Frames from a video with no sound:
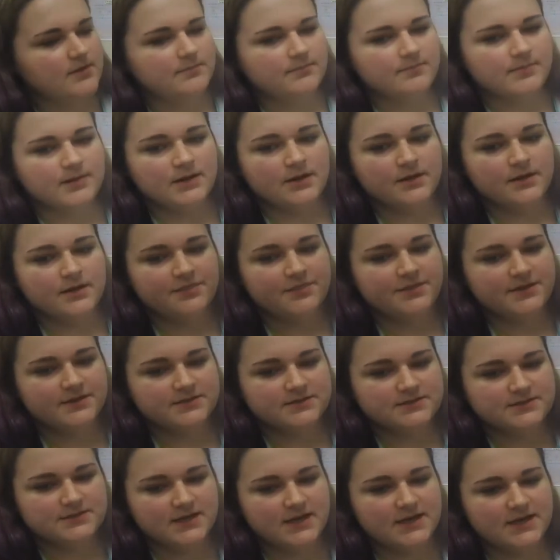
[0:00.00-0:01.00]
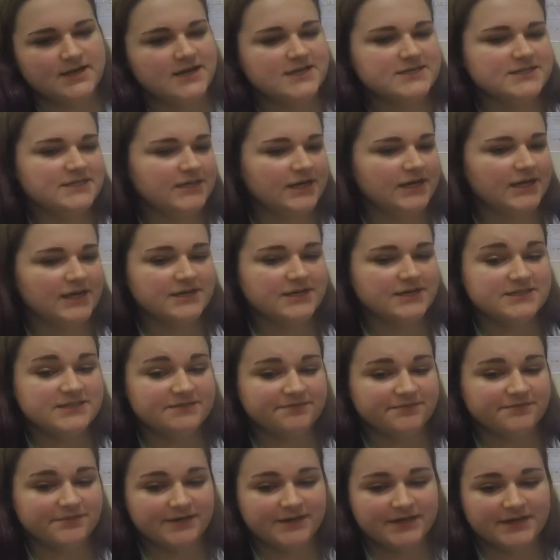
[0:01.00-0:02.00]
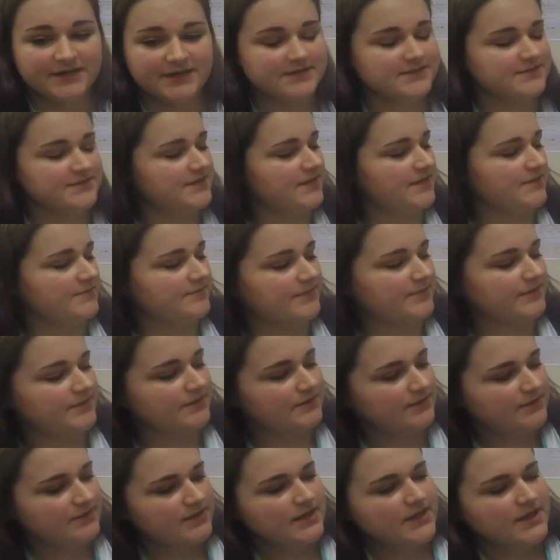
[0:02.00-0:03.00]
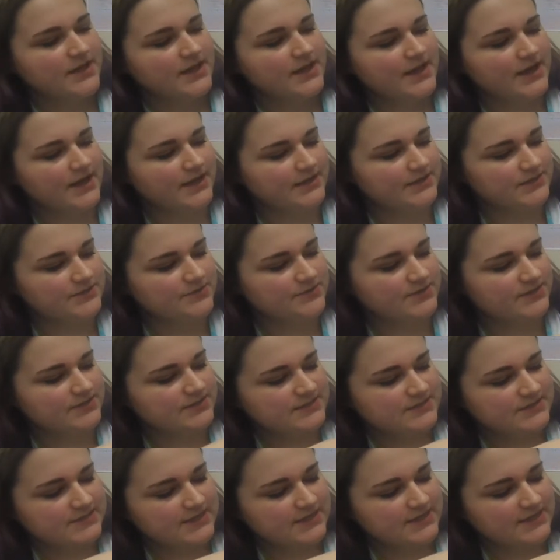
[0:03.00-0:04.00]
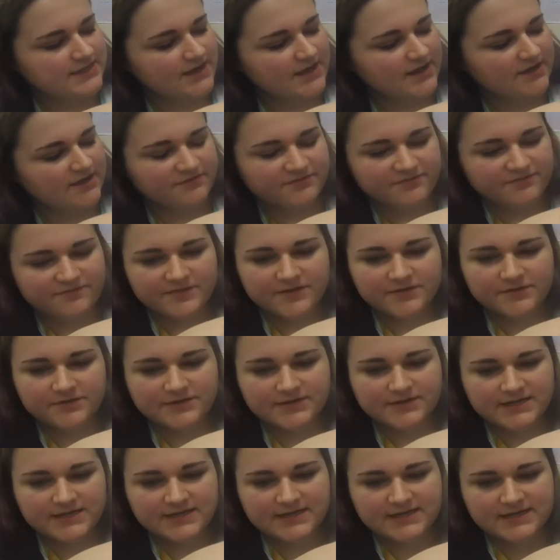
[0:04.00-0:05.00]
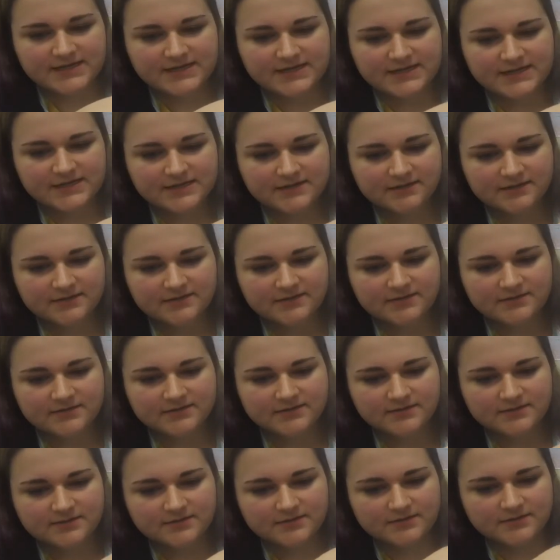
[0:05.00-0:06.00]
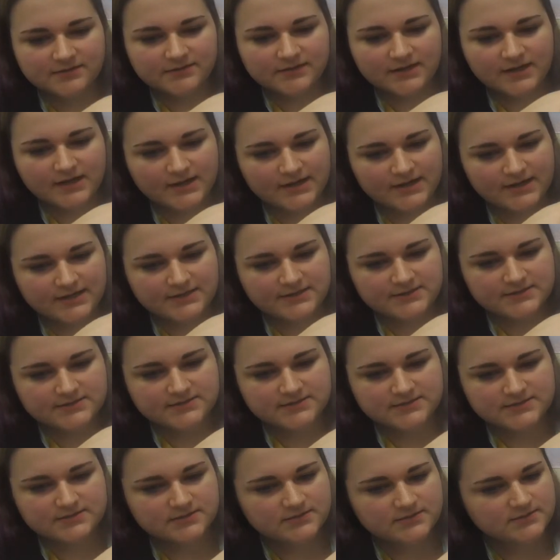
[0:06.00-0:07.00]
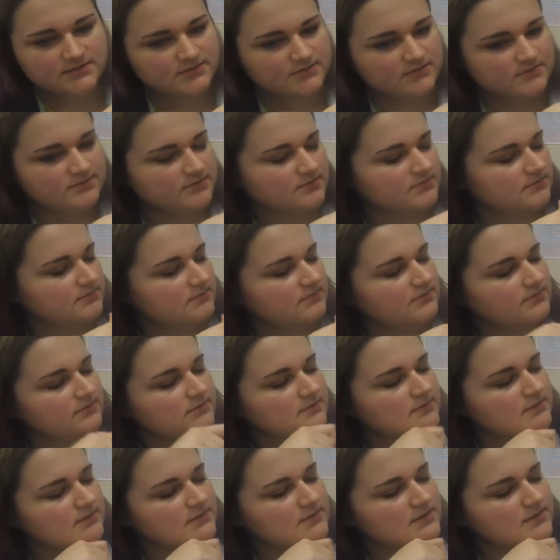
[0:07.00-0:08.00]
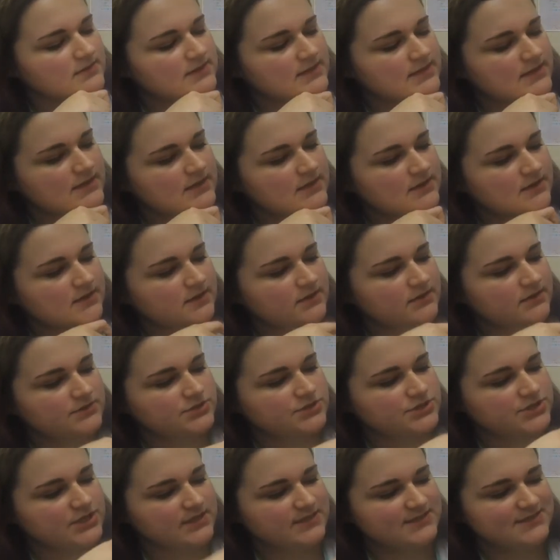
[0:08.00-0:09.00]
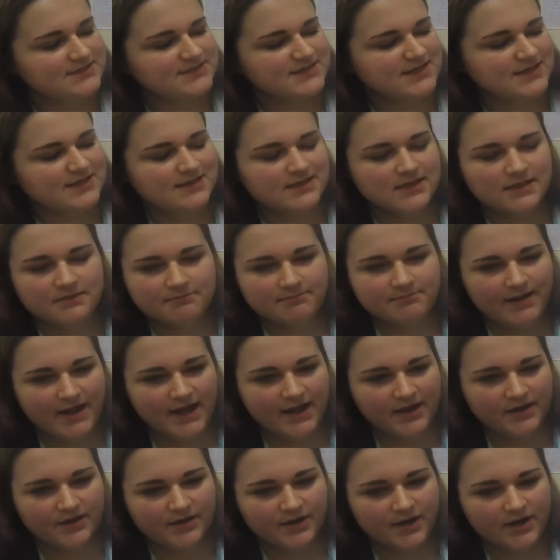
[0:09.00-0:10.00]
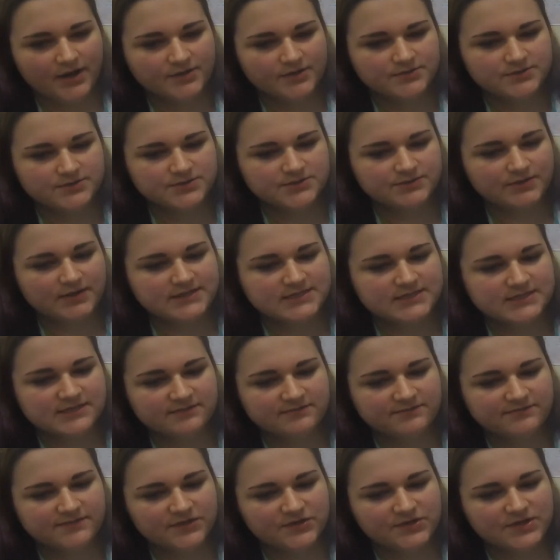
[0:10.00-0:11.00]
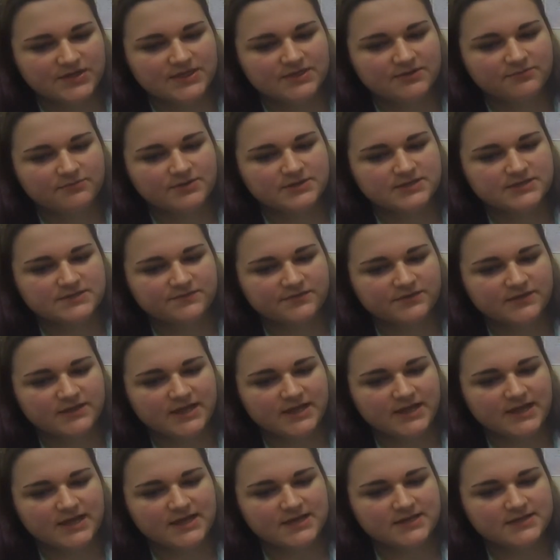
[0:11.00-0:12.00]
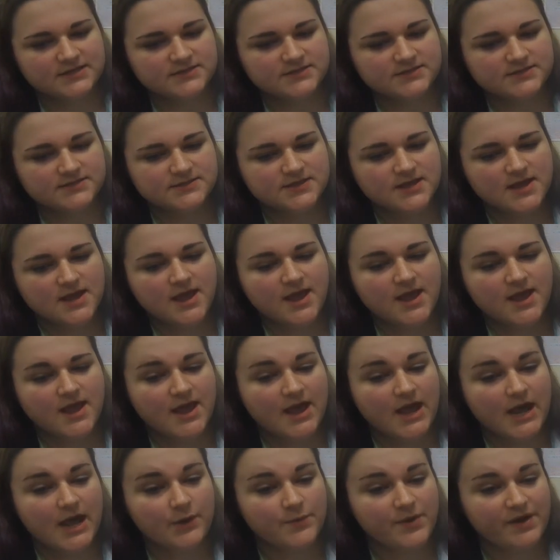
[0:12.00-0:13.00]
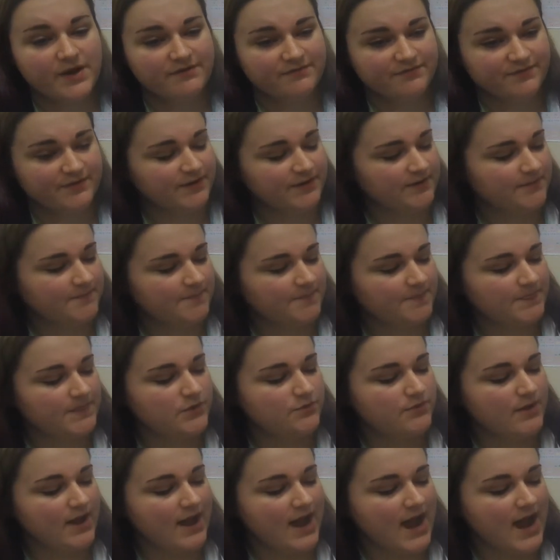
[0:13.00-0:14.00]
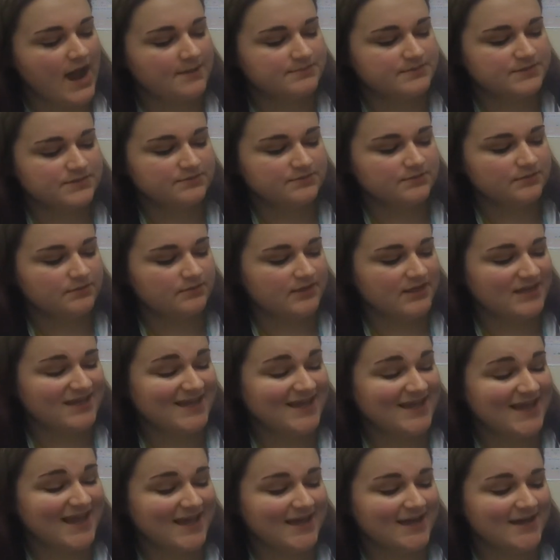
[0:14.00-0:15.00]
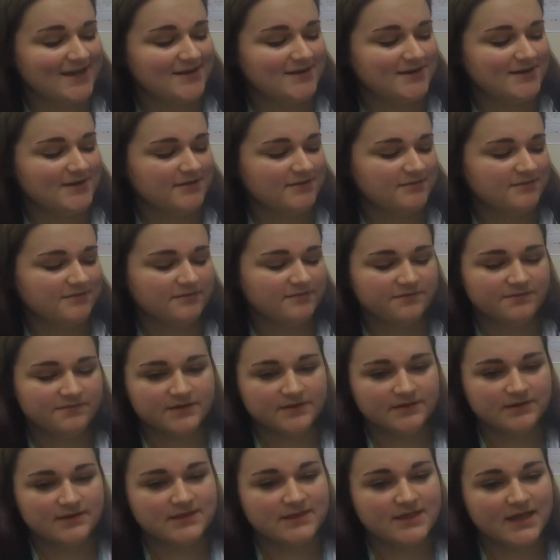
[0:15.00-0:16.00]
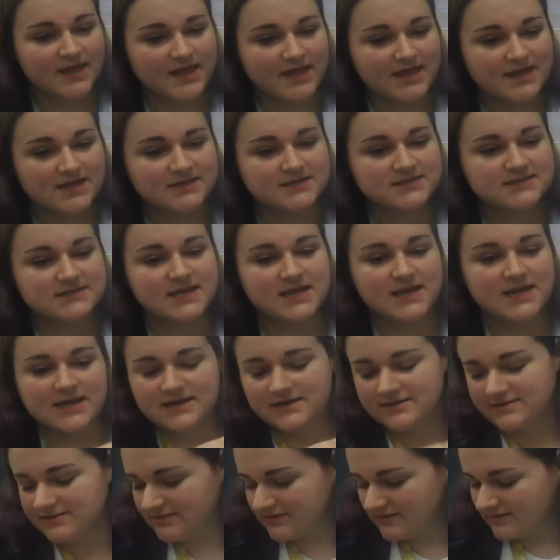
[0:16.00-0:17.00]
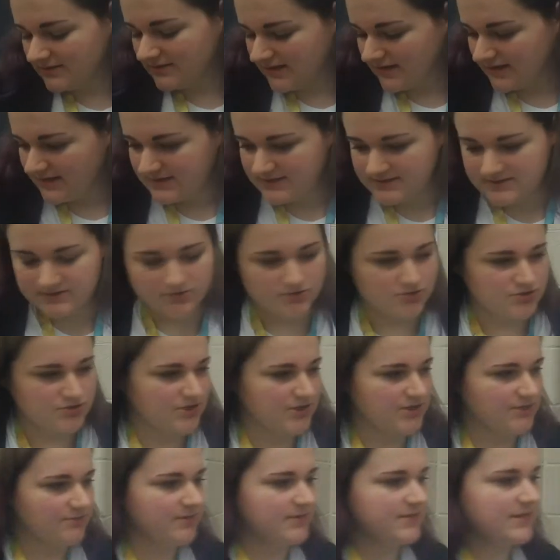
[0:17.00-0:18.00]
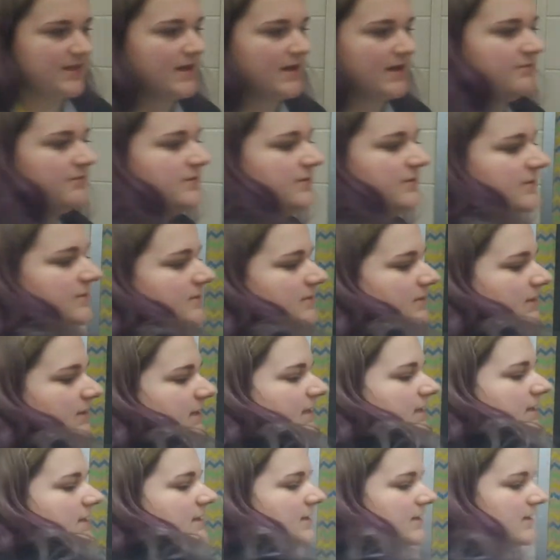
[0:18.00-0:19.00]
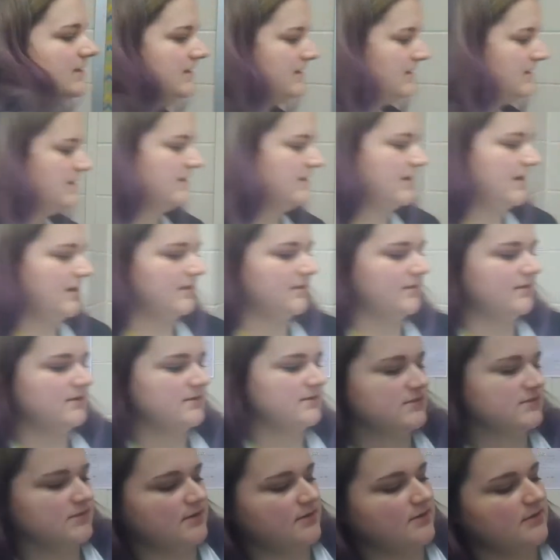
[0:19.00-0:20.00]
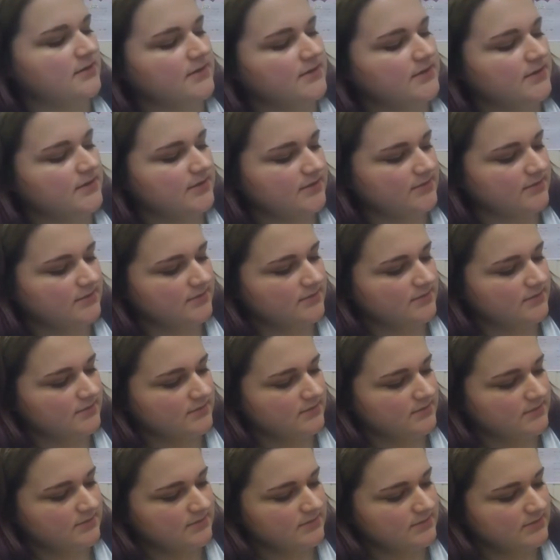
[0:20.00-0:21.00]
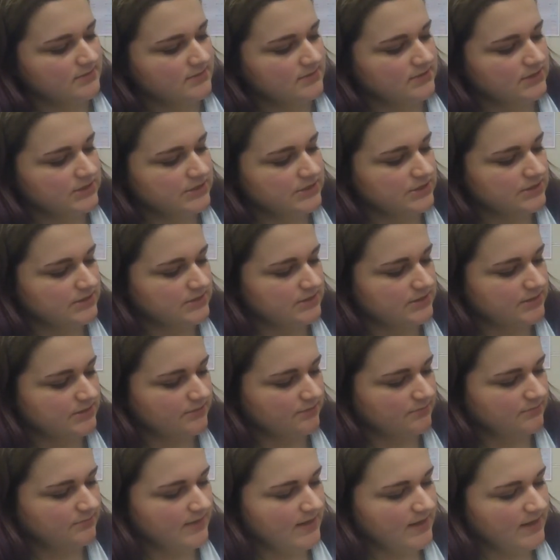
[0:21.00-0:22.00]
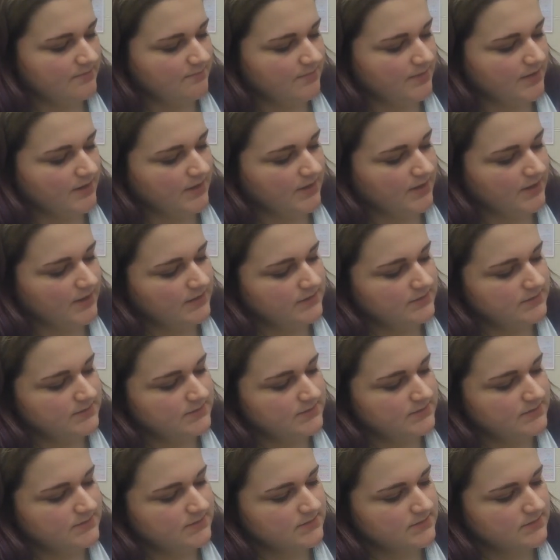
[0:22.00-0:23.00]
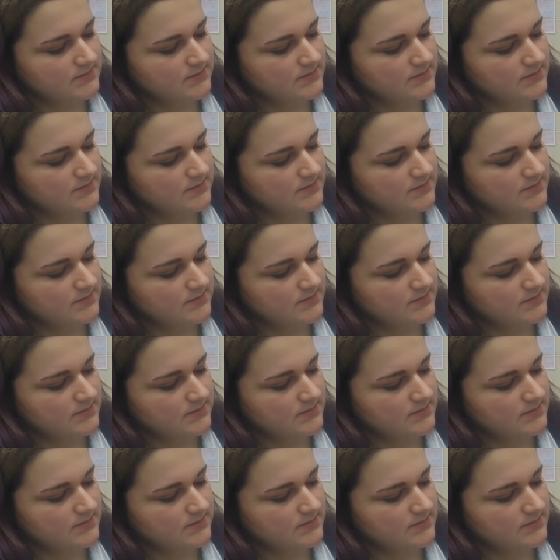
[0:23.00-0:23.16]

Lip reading: But on this side, I did a different example. And you can see I filled in the lines here just in the background. So I didn't fill in the ones for the hands. However, you absolutely can fill in the hands and the lines. I'll show you what that would look like, at least on just the red parts.